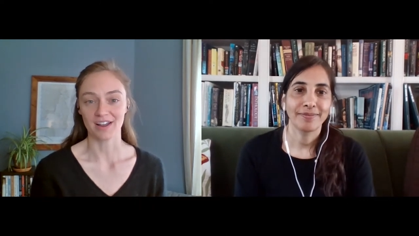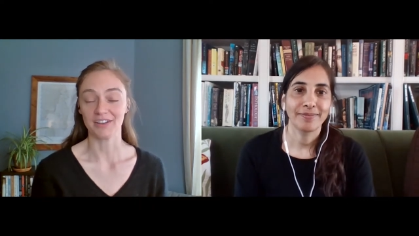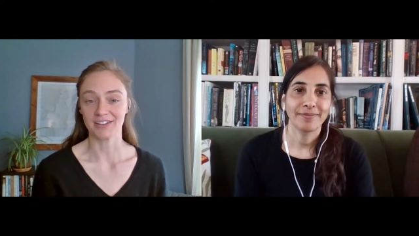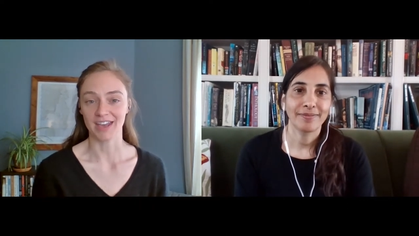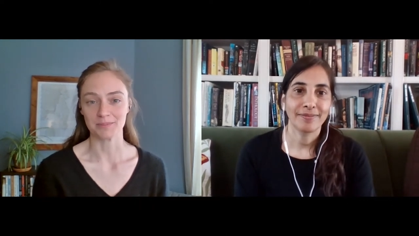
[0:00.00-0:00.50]

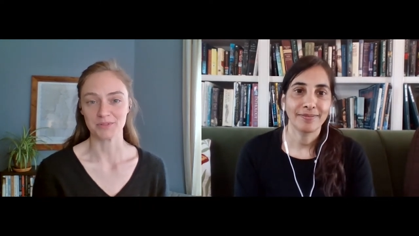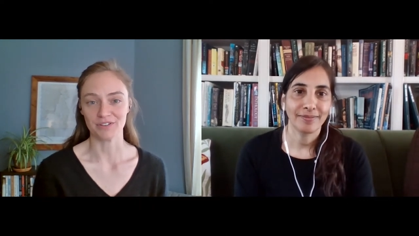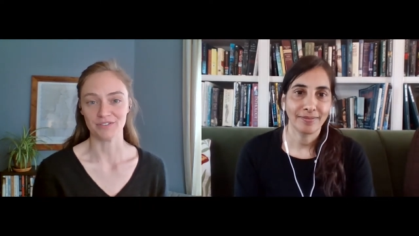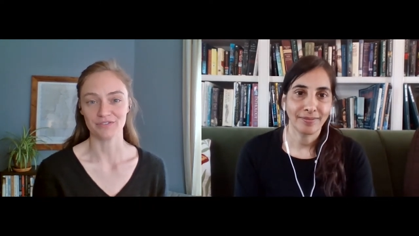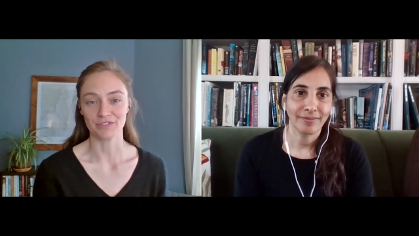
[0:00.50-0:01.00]
Speaker 1: held
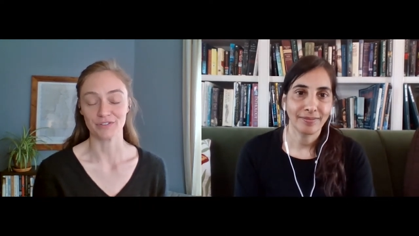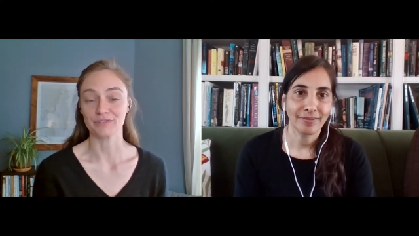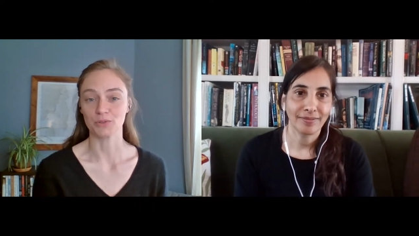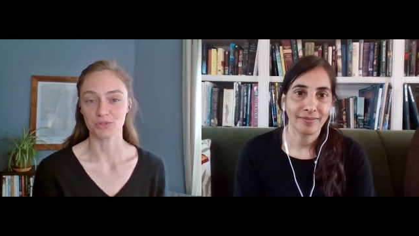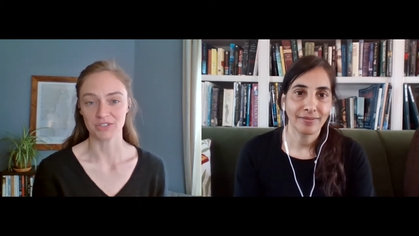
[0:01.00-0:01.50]
captive
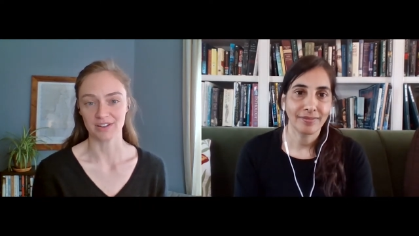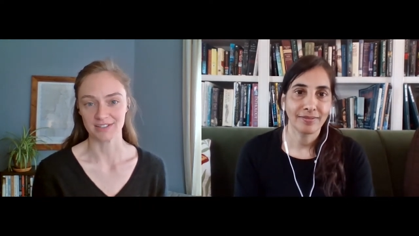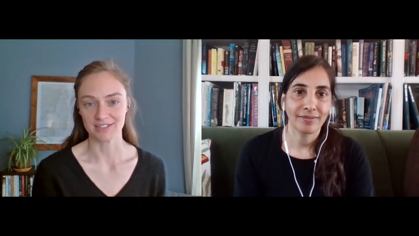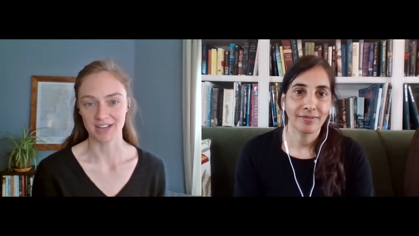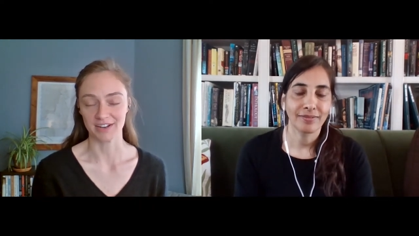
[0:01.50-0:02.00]
for virtually
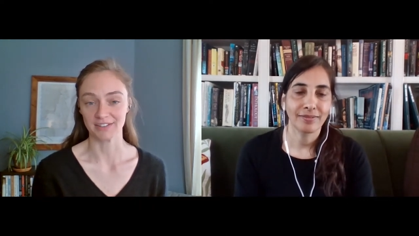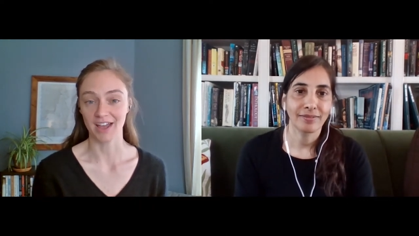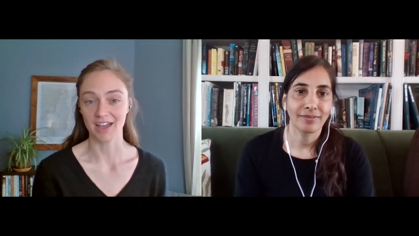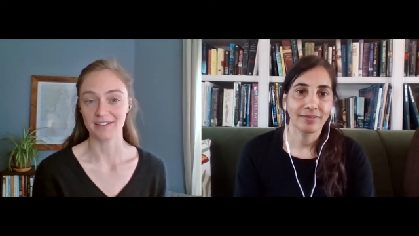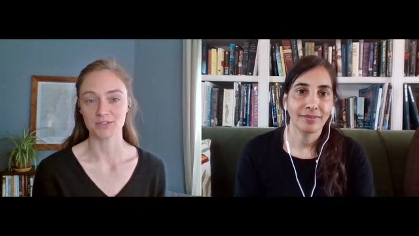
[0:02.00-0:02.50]
their entire
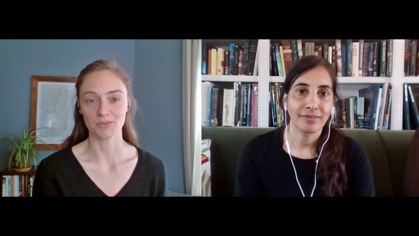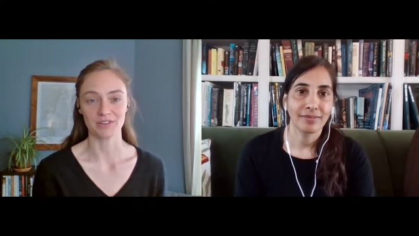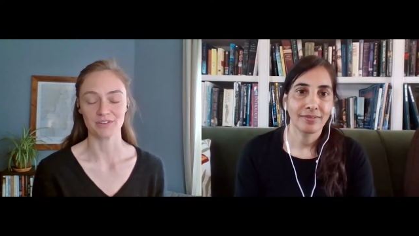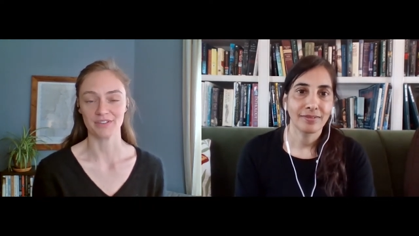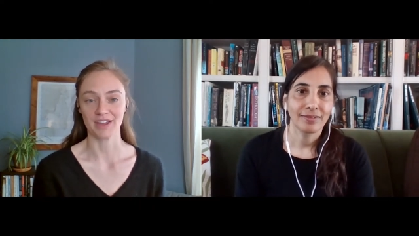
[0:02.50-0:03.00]
lives,
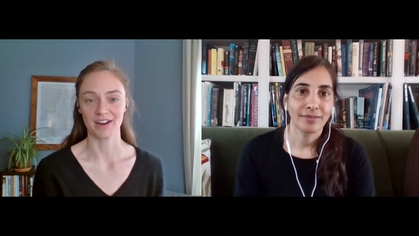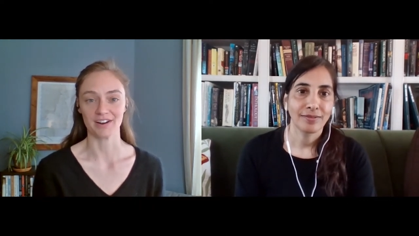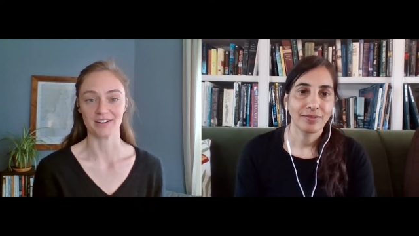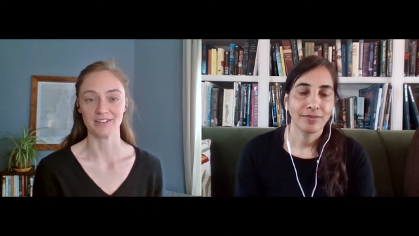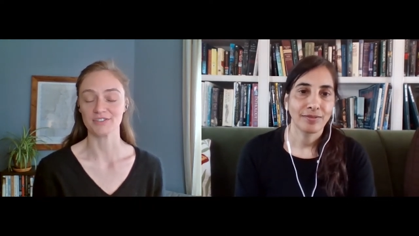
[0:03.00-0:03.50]
whether
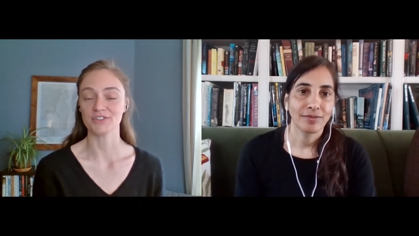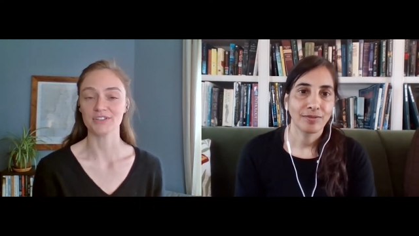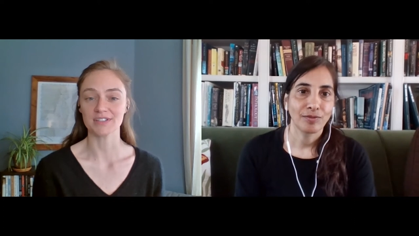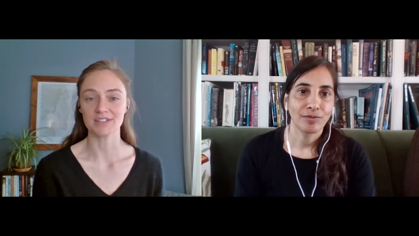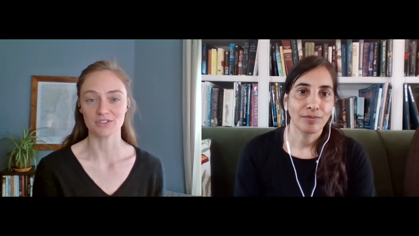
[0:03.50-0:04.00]
they're in
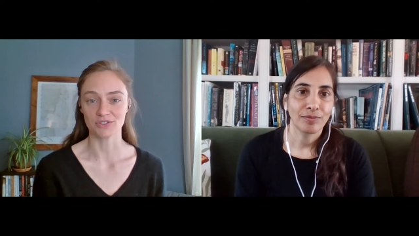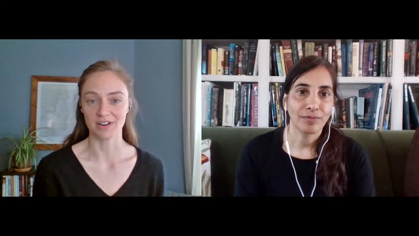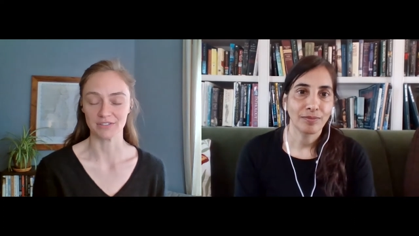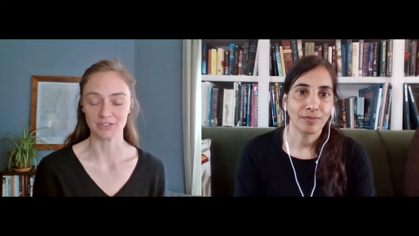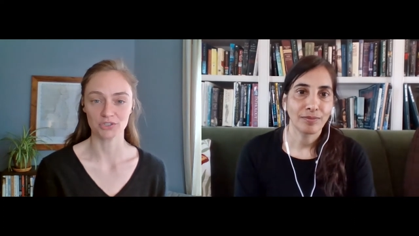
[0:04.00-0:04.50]
circuses and
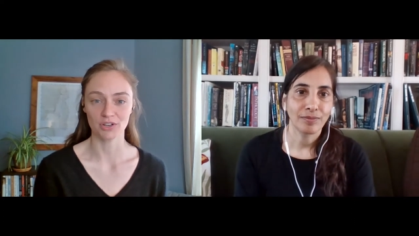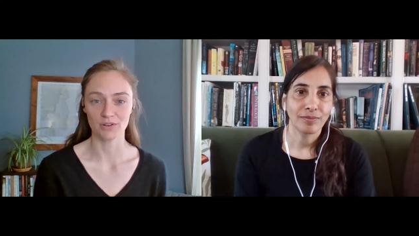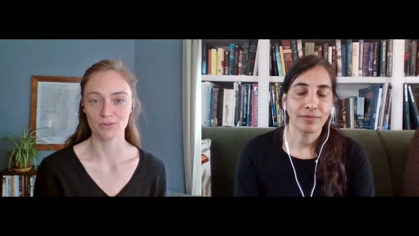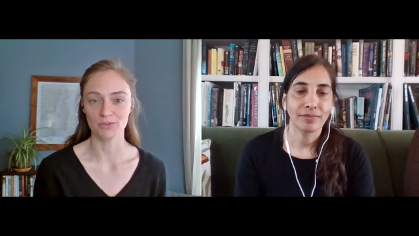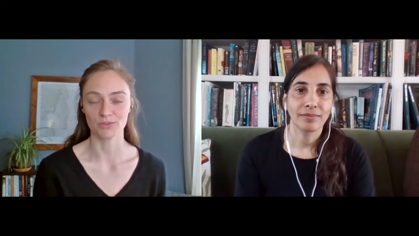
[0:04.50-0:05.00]
traveling
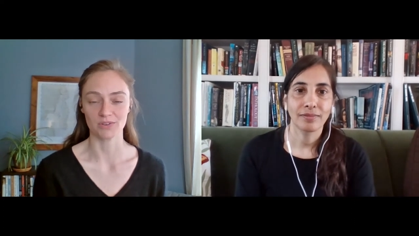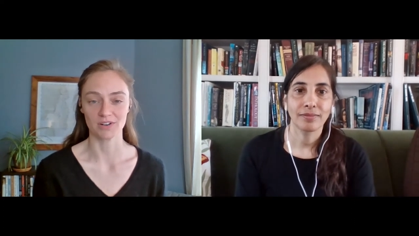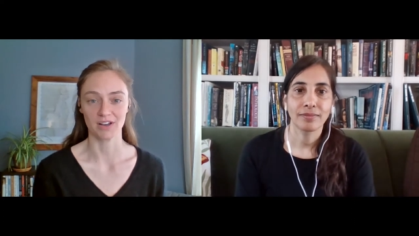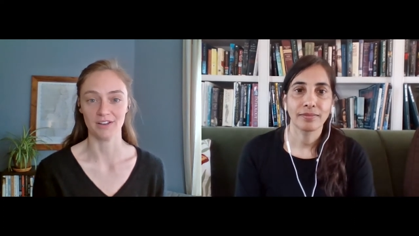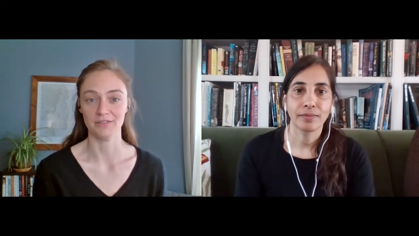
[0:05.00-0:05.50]
shows
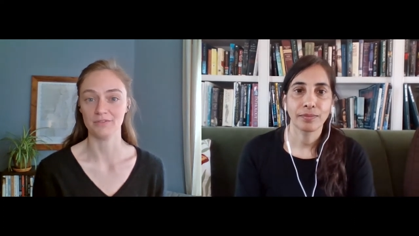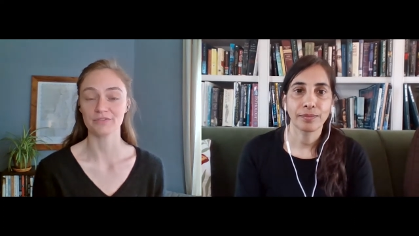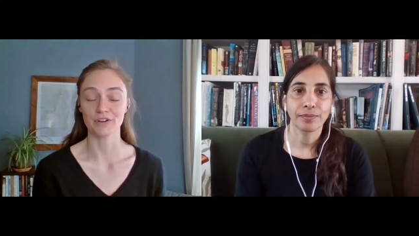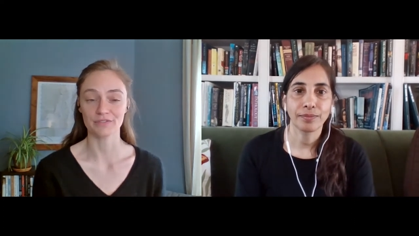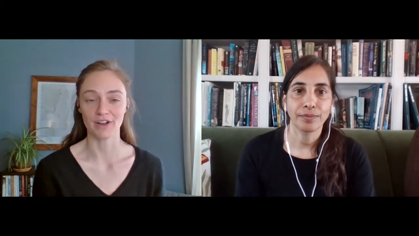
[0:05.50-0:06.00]
or on
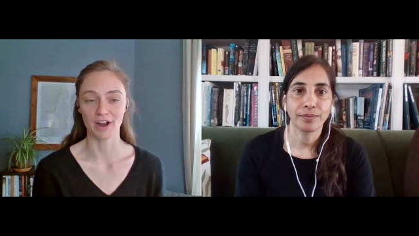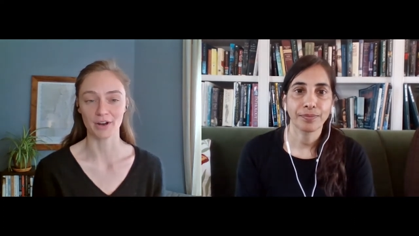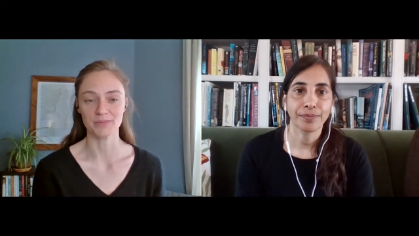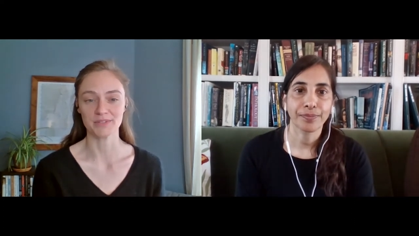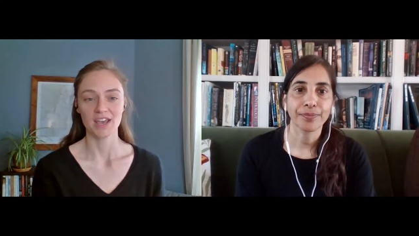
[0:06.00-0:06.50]
fur
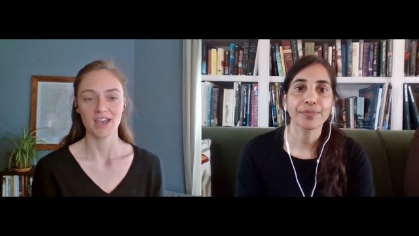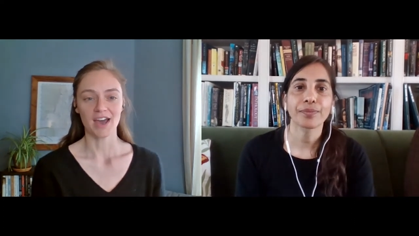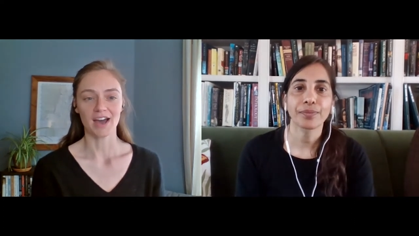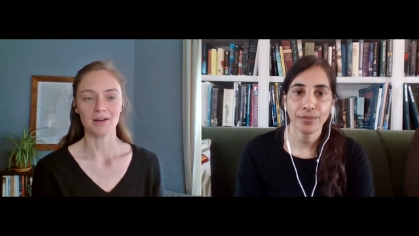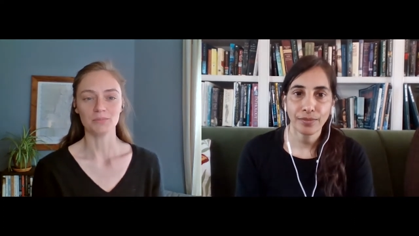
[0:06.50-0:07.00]
farms.
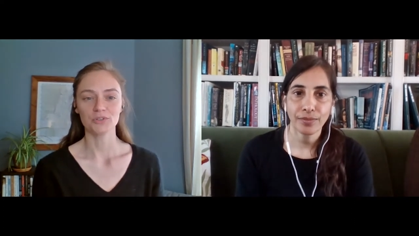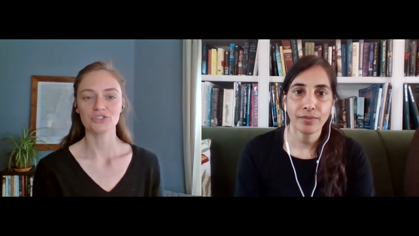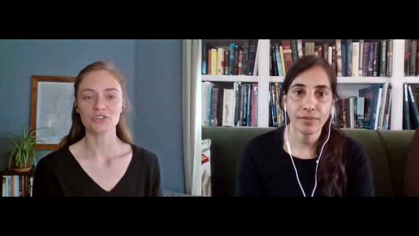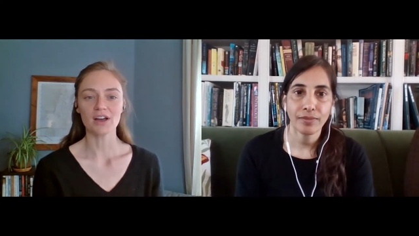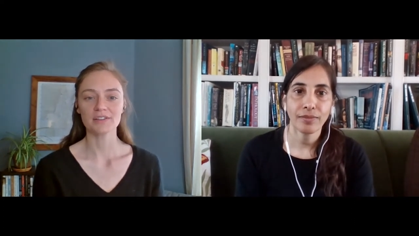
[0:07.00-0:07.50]
Um,
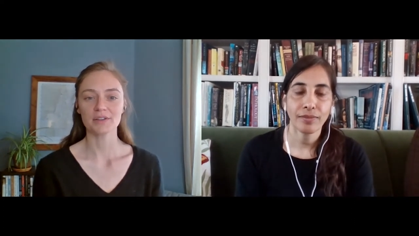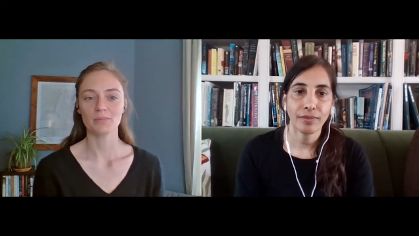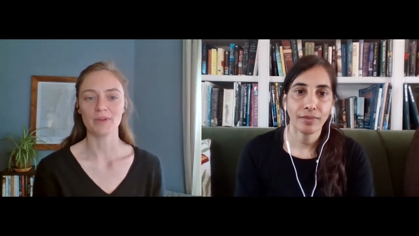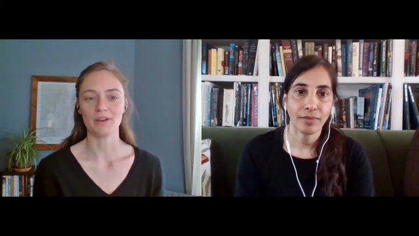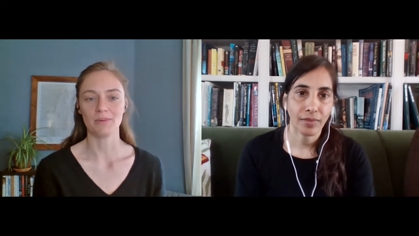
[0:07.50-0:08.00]
could you talk a
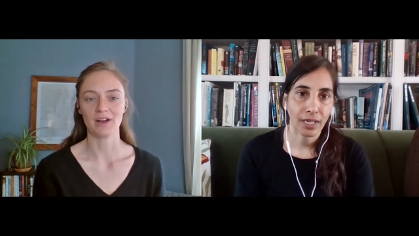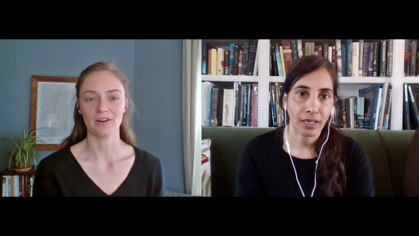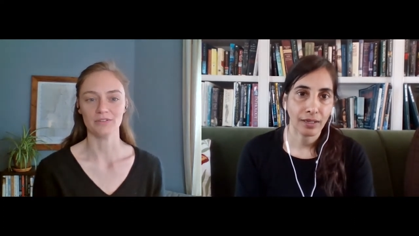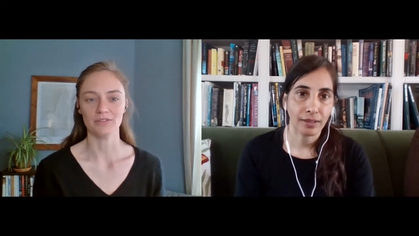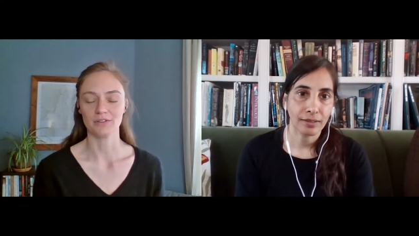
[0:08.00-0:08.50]
little bit
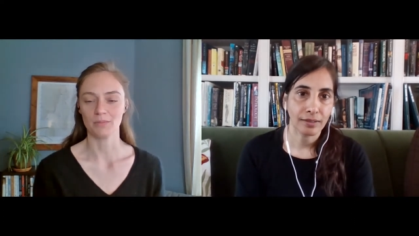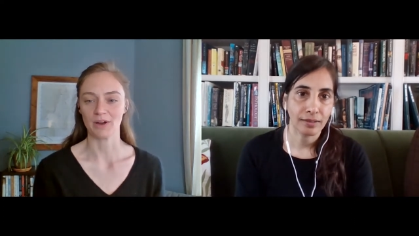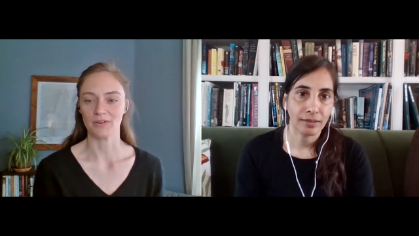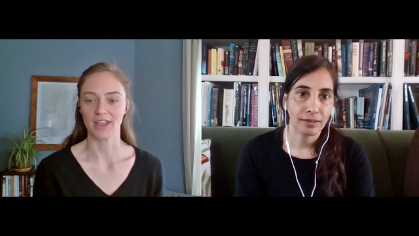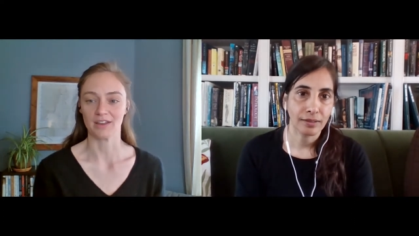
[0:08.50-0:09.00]
about about